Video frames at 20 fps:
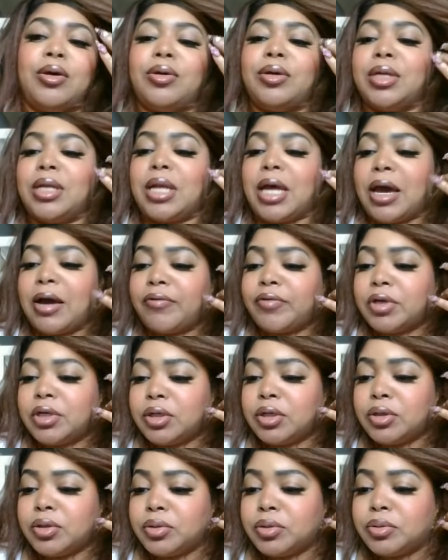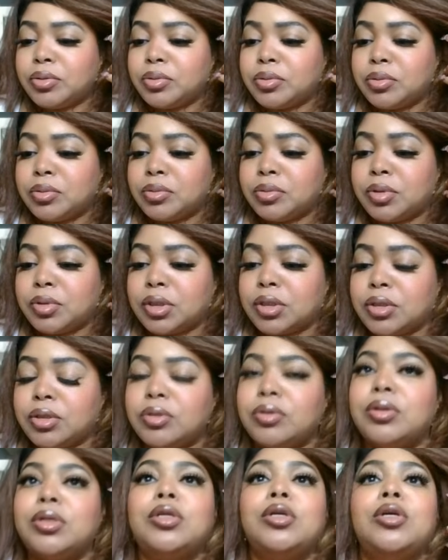afternoon. We're gonna
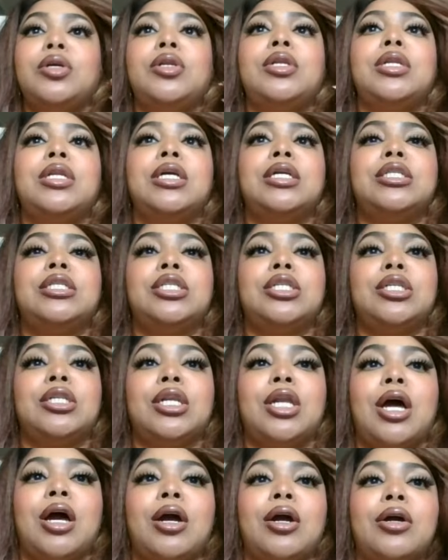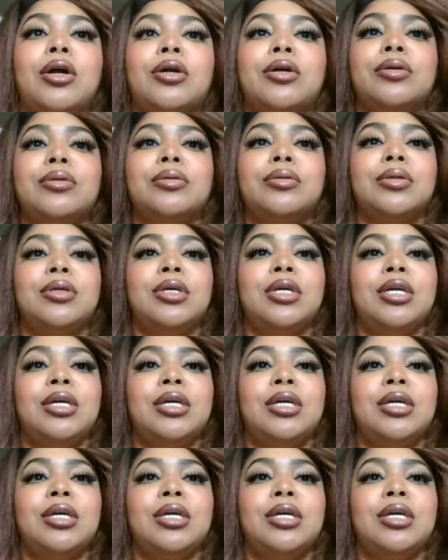do a little lunch and learn.